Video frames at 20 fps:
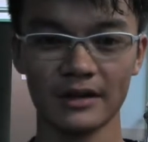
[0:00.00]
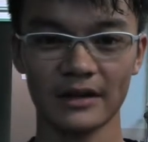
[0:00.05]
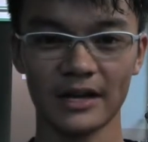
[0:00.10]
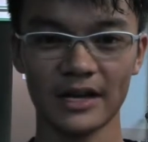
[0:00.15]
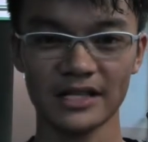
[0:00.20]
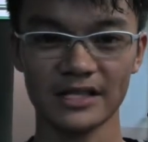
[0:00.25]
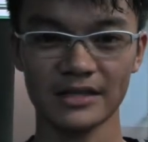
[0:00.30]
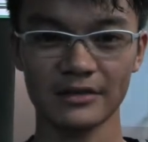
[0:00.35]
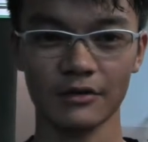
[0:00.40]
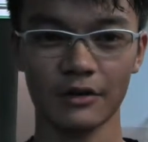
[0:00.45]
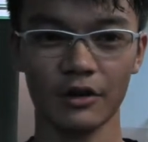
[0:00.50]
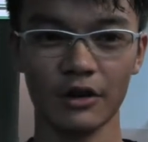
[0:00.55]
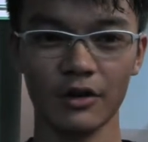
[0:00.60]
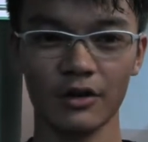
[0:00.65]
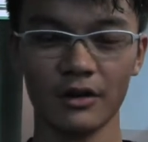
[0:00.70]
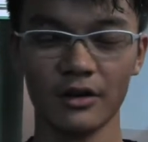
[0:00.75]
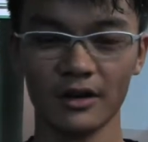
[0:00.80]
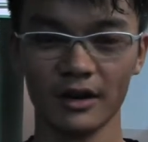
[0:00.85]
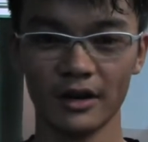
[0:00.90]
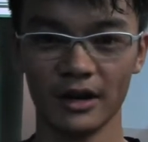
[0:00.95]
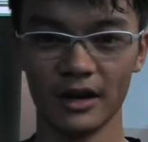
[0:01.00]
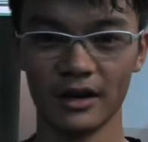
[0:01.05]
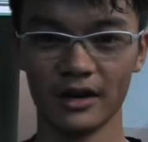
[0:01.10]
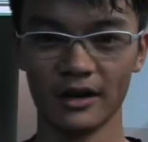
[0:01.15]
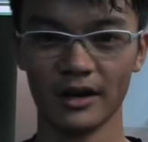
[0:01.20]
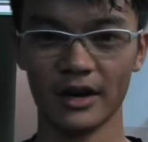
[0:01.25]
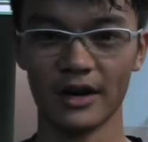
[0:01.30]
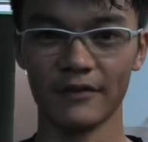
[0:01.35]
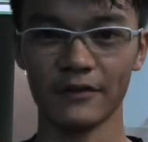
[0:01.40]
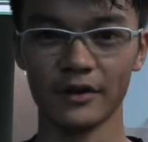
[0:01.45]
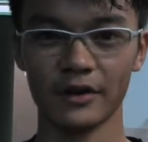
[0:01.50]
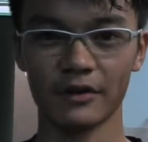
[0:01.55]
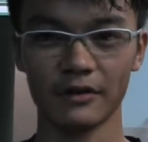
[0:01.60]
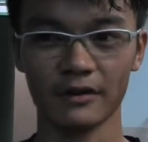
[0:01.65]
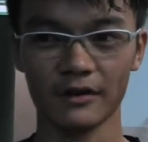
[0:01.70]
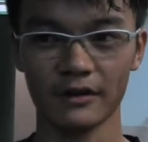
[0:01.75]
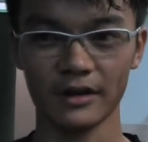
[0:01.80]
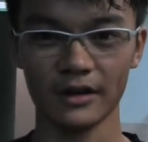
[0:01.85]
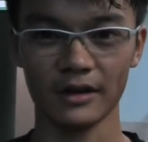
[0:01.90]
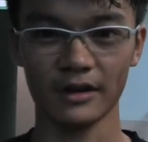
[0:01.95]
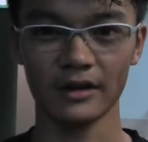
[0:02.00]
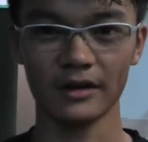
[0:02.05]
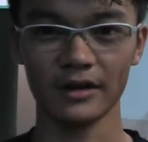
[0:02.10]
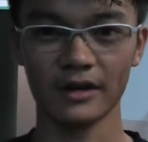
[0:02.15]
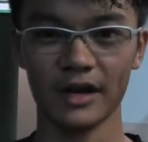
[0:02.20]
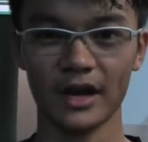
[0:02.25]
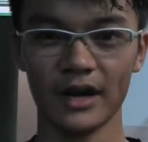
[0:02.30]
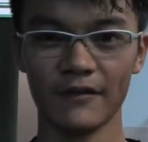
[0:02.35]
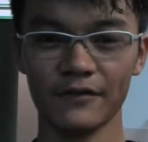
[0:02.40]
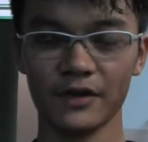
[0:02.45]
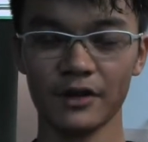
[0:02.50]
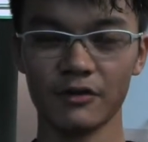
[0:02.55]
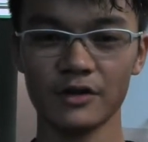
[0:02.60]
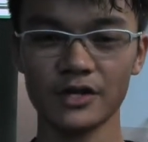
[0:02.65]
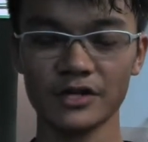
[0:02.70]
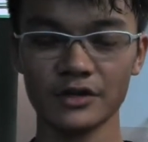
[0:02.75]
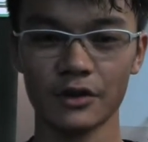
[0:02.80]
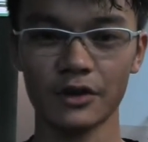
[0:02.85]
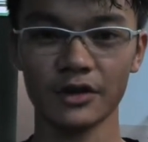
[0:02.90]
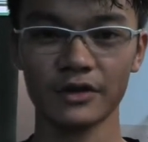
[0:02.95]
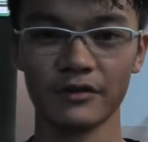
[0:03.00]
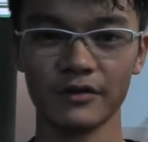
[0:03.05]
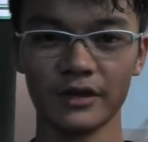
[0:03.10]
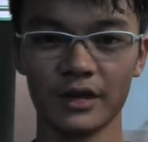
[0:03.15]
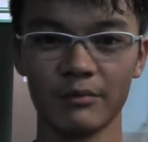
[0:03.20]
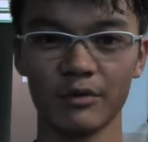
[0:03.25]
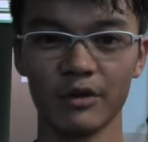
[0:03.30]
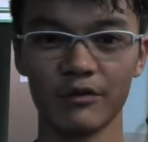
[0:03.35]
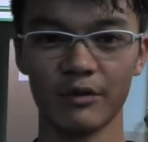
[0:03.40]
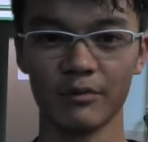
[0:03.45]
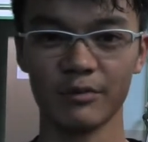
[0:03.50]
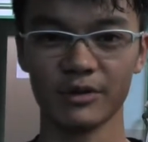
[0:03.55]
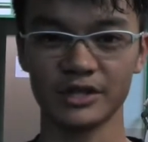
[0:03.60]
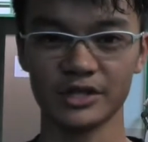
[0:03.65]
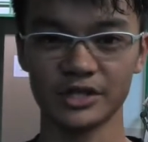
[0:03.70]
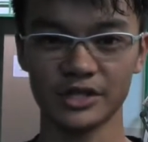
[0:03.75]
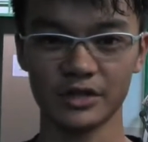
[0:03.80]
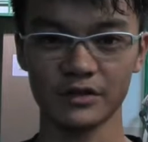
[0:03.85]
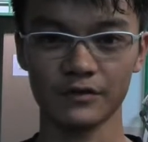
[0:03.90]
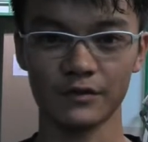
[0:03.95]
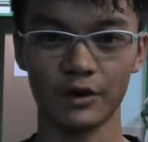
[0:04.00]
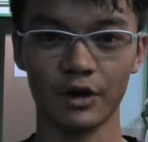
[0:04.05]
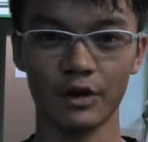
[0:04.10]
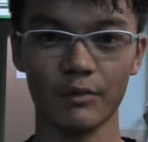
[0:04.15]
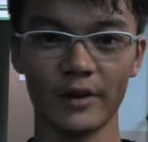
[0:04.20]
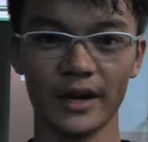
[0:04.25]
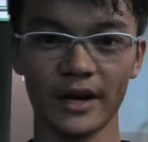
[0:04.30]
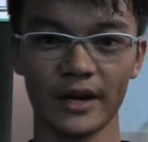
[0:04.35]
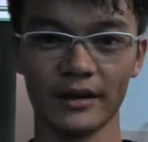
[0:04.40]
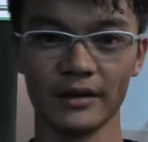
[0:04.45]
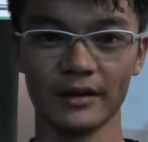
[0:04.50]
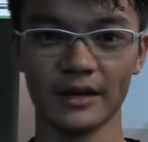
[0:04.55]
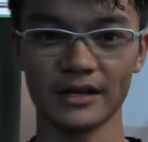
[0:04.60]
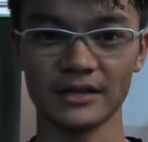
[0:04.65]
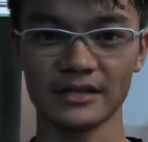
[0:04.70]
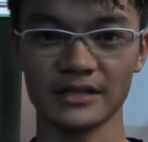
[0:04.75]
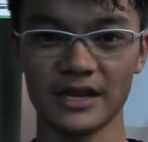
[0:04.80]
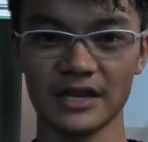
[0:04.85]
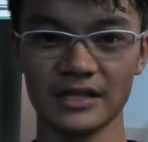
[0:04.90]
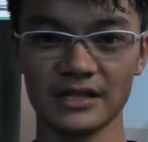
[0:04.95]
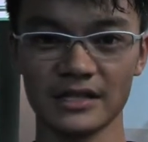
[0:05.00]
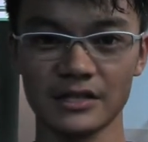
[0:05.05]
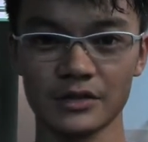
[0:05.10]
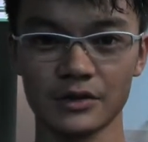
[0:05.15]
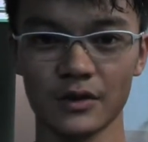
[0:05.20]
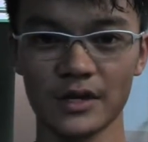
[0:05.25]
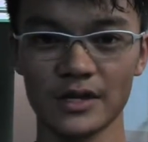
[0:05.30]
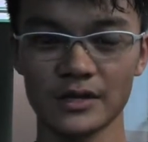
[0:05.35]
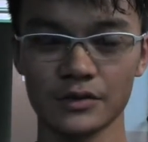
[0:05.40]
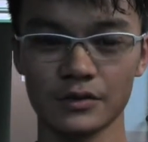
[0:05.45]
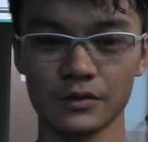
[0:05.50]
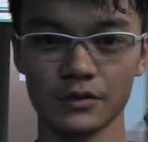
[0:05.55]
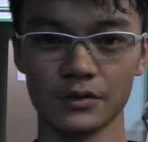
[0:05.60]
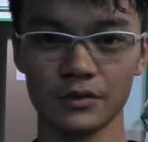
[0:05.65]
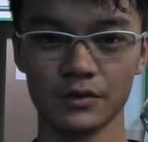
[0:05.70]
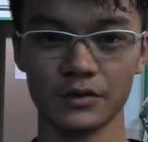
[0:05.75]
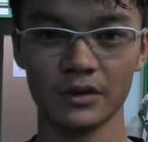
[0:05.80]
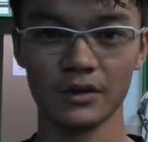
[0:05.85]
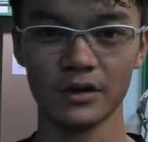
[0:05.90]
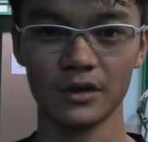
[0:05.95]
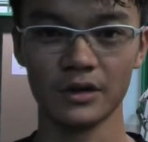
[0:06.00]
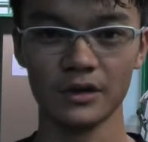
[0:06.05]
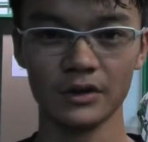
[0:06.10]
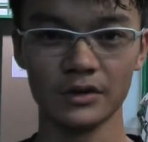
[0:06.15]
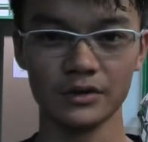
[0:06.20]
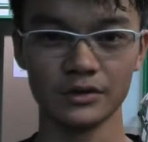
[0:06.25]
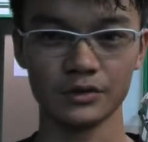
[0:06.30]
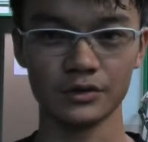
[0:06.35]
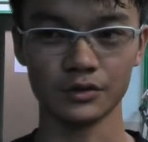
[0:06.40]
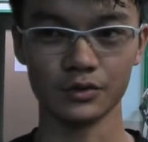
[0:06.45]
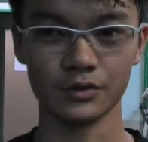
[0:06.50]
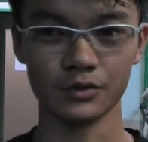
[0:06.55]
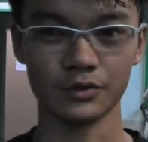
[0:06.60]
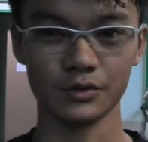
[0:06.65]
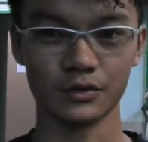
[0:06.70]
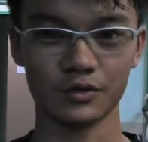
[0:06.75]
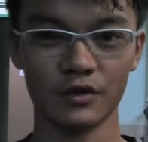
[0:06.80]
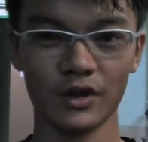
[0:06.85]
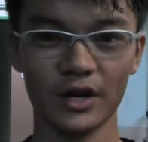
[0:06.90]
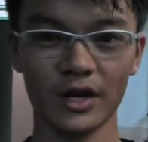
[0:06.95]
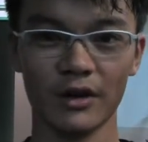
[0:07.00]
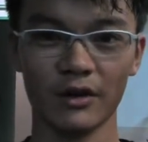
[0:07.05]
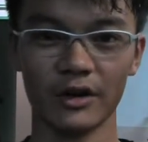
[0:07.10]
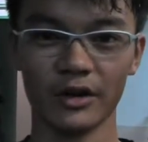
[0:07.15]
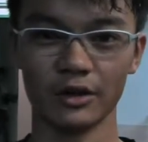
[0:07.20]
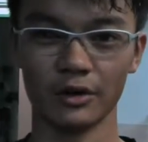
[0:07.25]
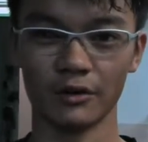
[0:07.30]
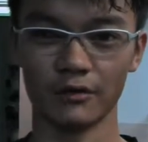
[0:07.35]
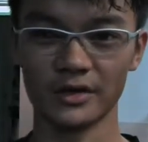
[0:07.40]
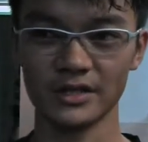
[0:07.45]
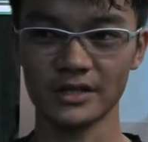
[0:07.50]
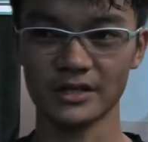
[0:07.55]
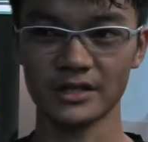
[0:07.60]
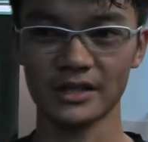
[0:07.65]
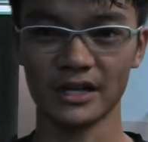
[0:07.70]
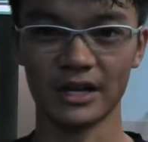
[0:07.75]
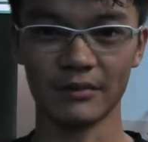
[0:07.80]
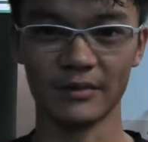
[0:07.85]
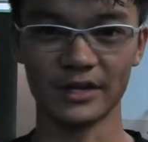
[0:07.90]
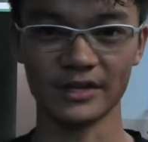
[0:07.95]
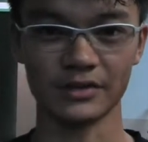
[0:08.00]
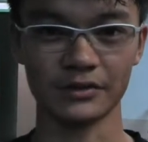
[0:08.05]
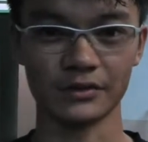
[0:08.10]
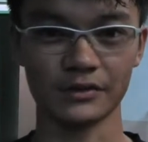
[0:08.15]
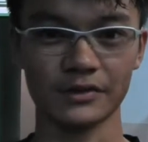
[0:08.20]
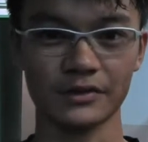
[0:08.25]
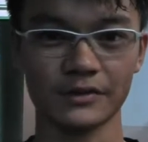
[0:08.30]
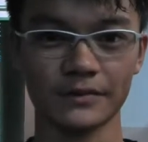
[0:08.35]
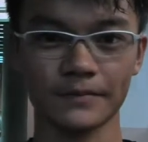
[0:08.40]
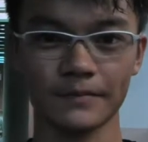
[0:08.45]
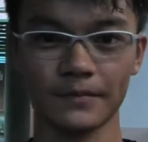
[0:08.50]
Thus, I've increased all the number of repetitions for all my exercises so as to train our endurance in our muscles